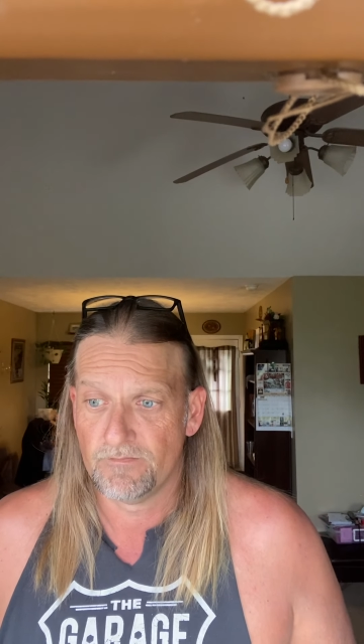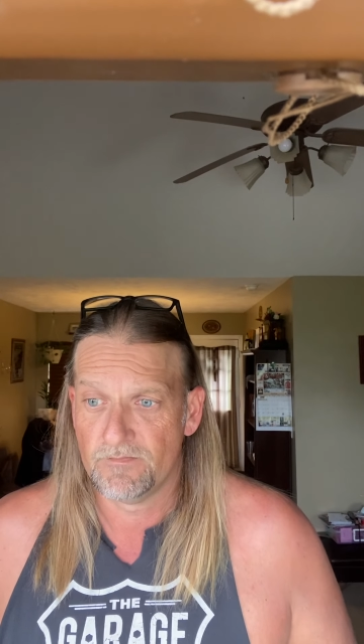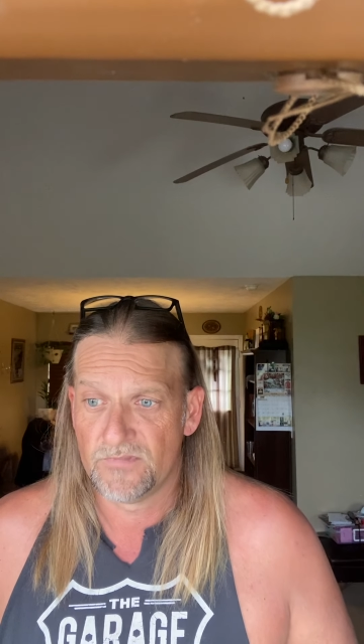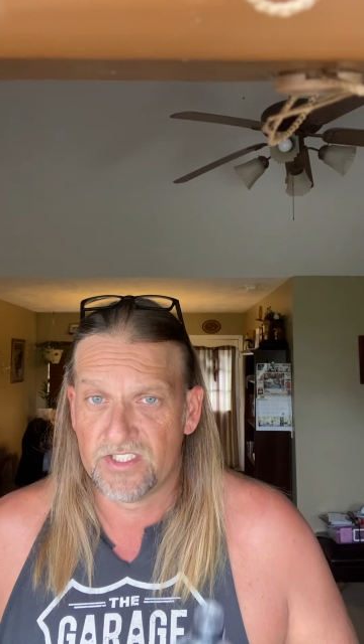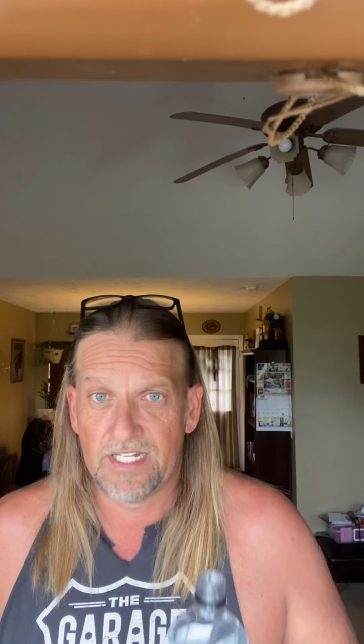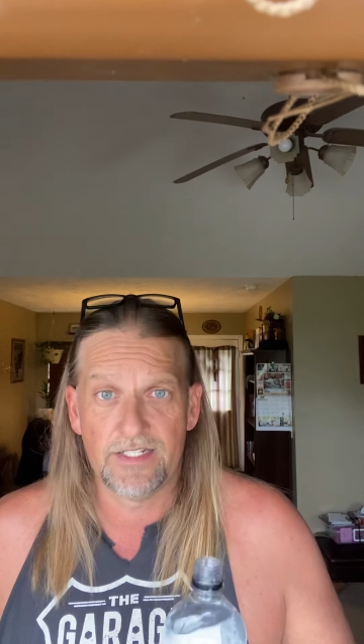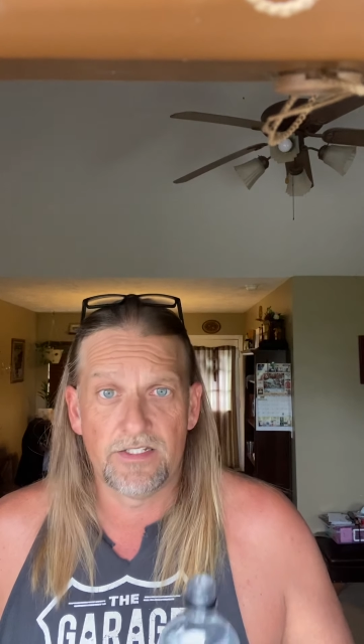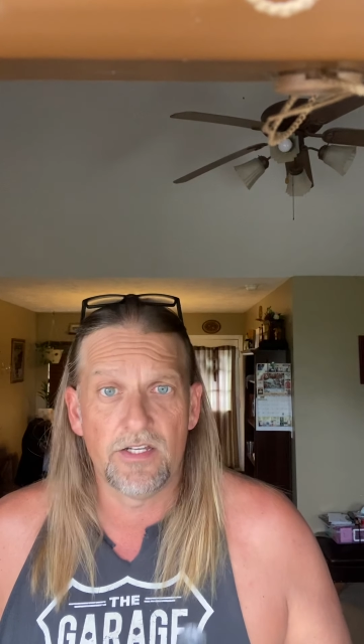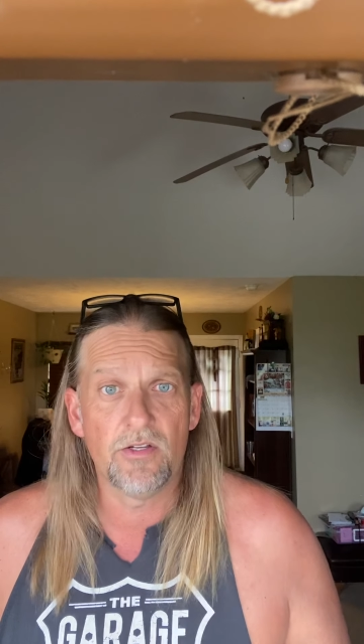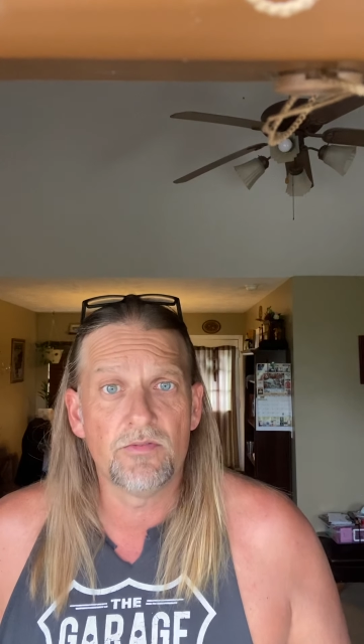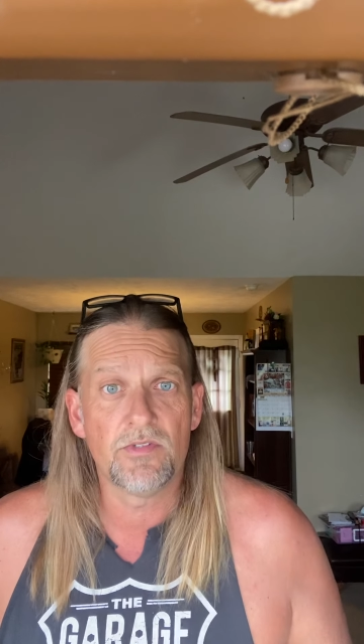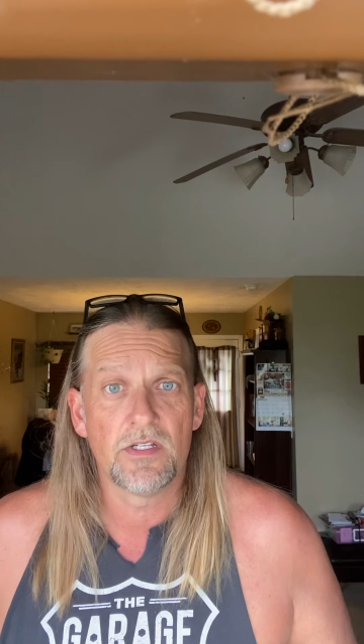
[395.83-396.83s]
stay
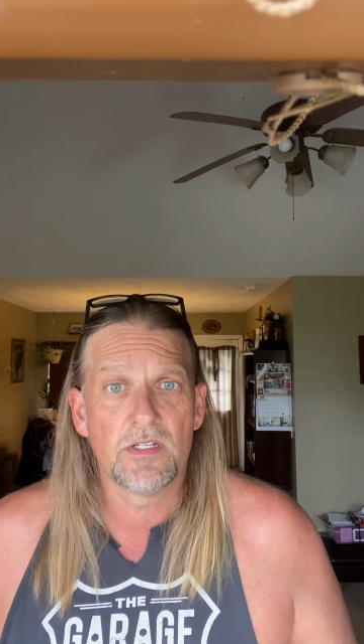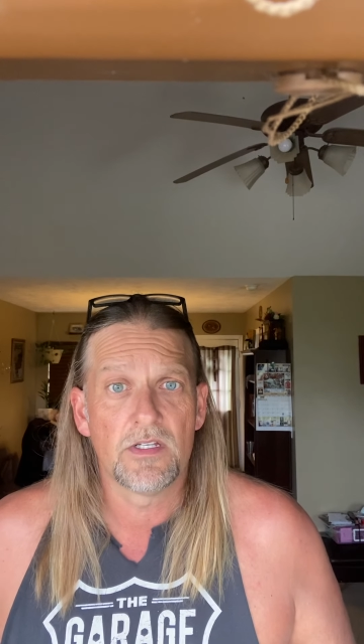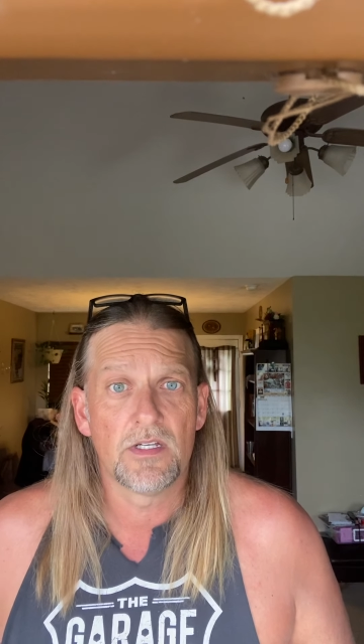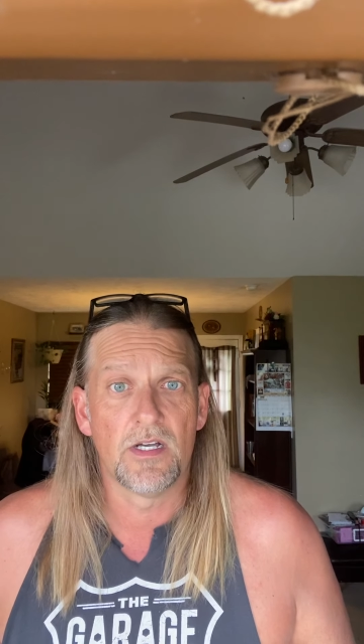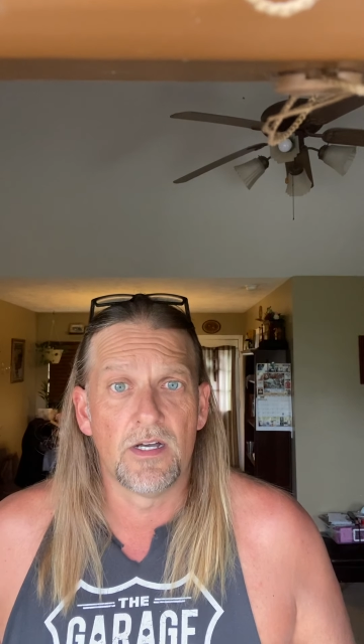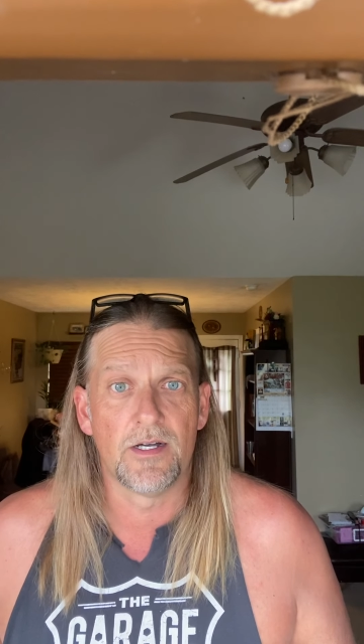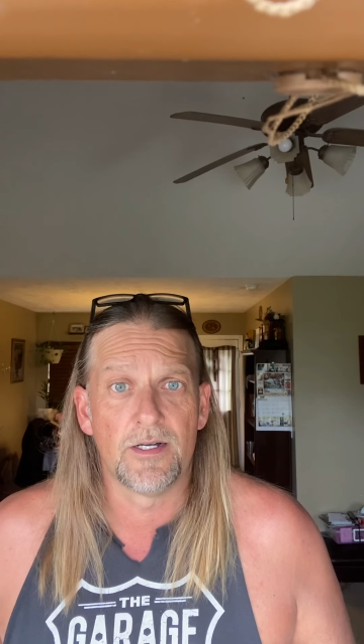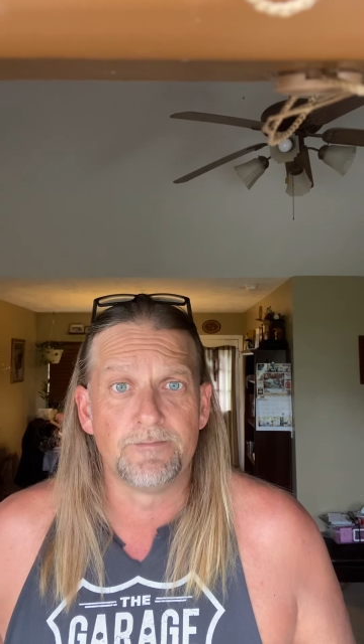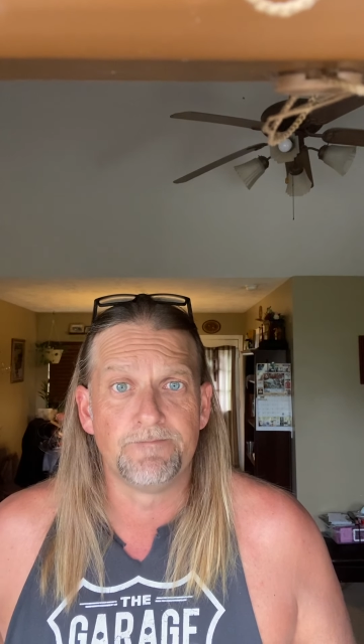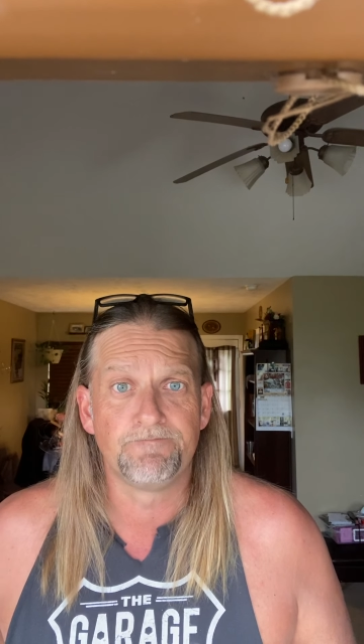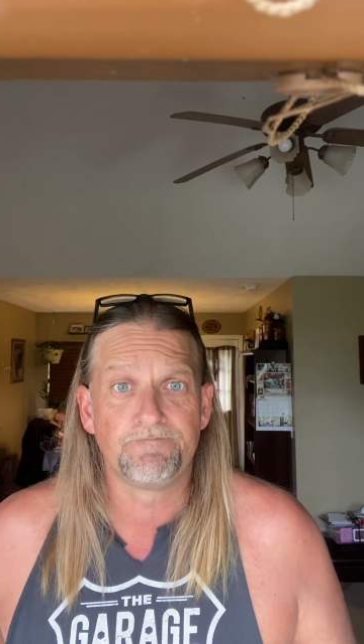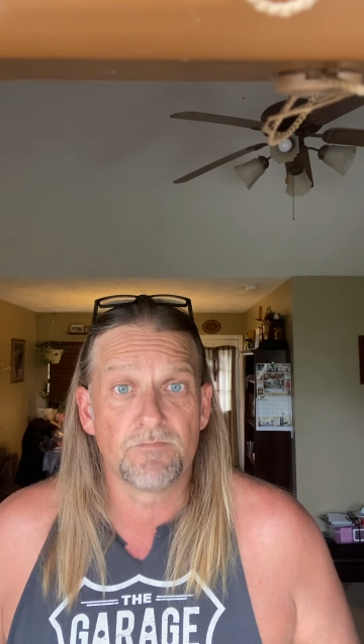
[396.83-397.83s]
tuned. Um,
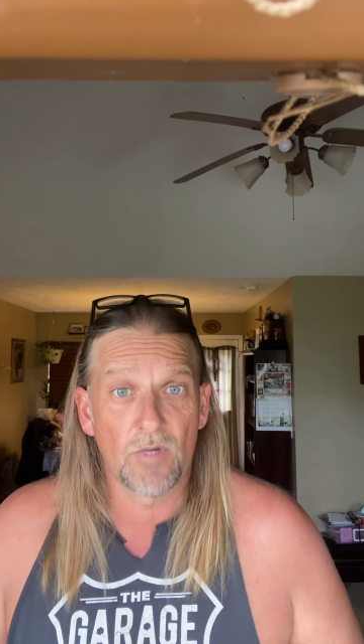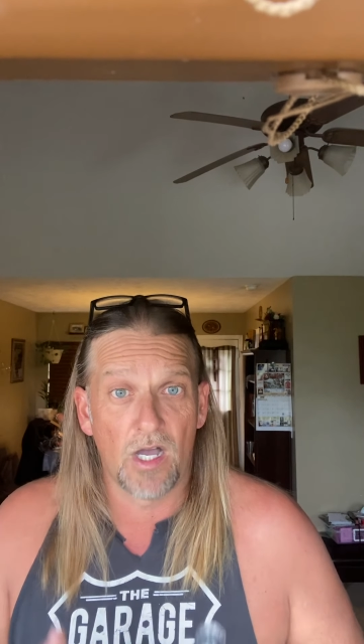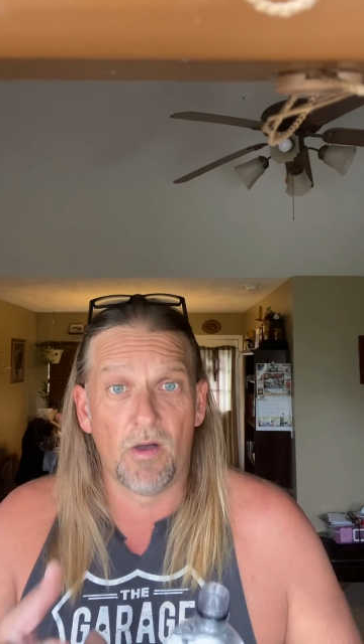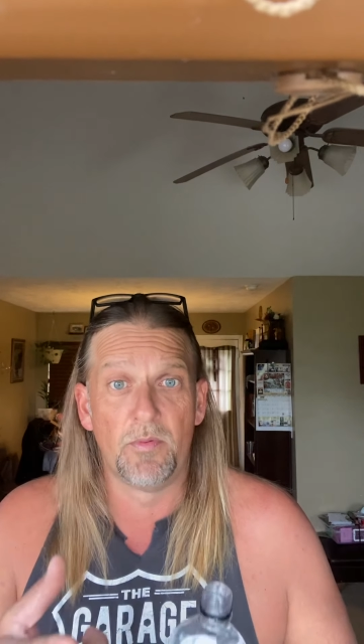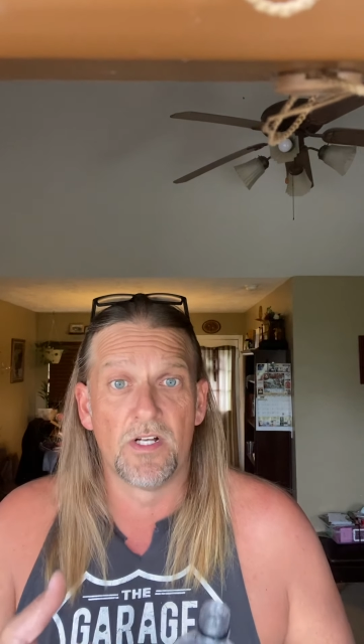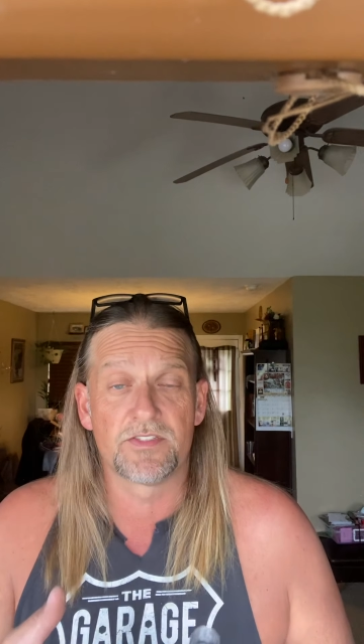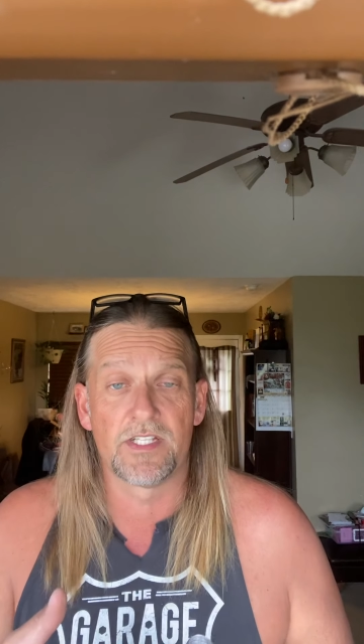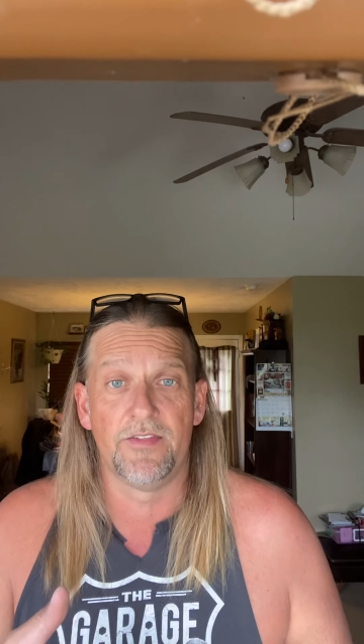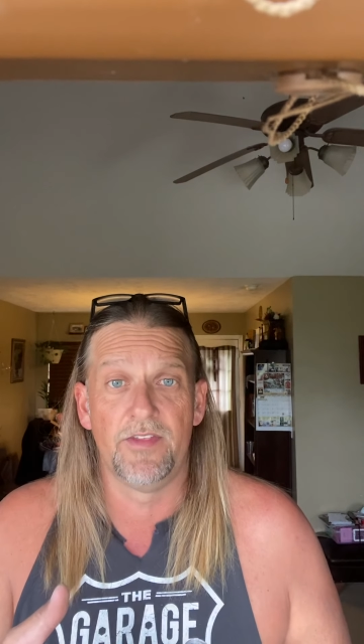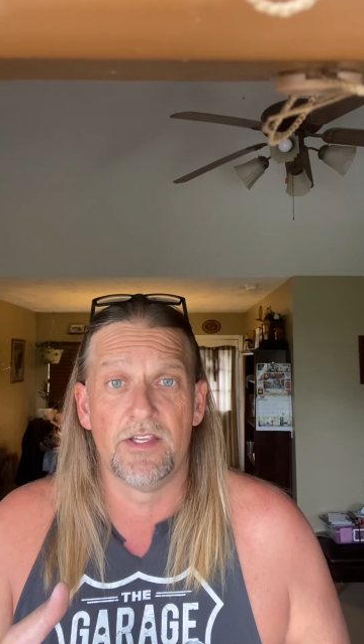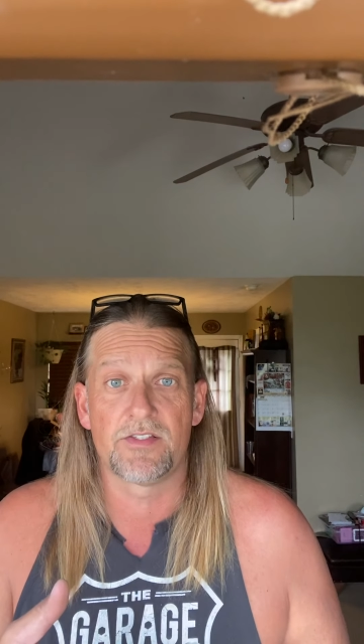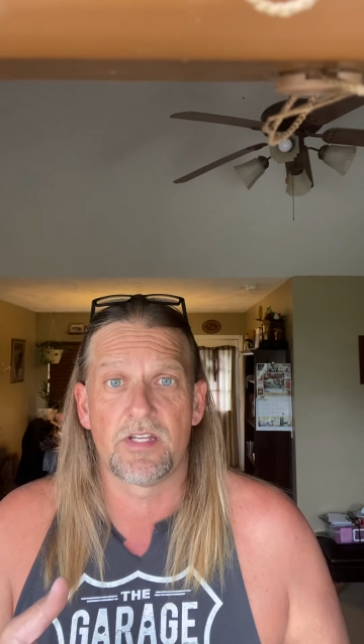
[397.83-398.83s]
but I will say
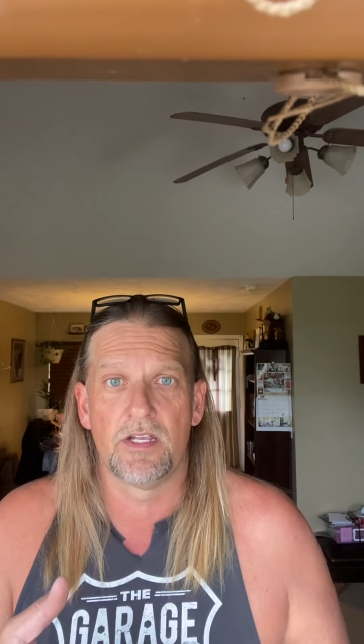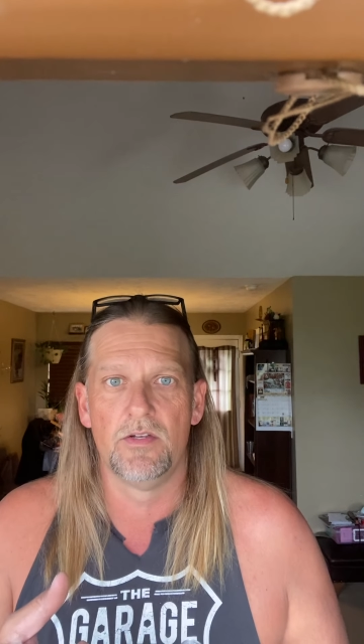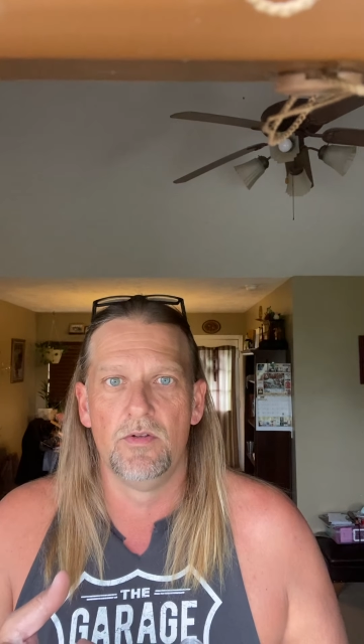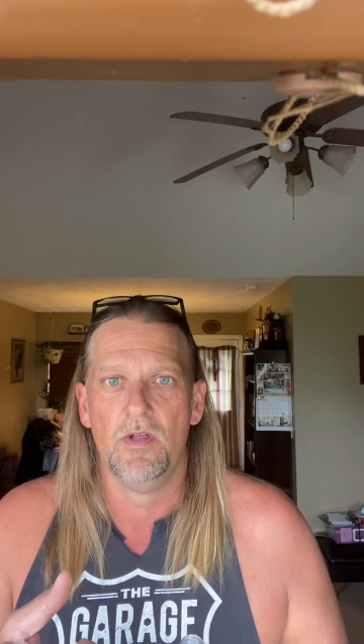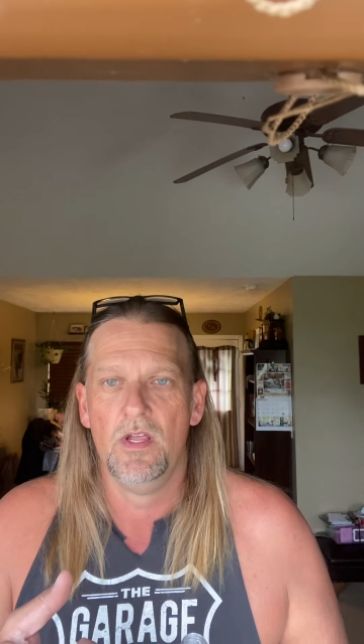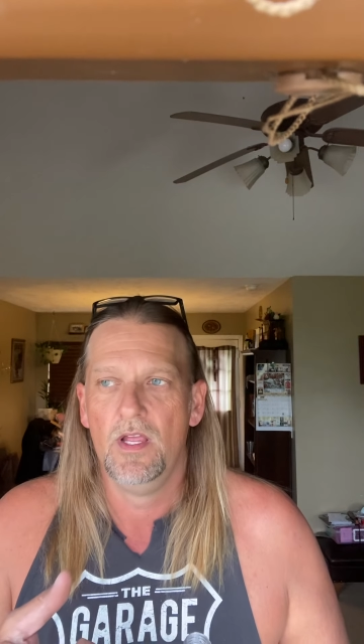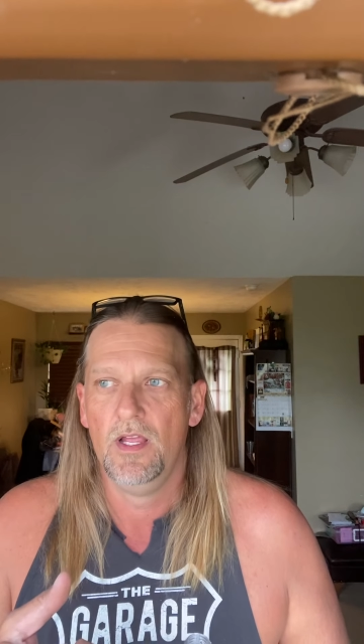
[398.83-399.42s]
this too.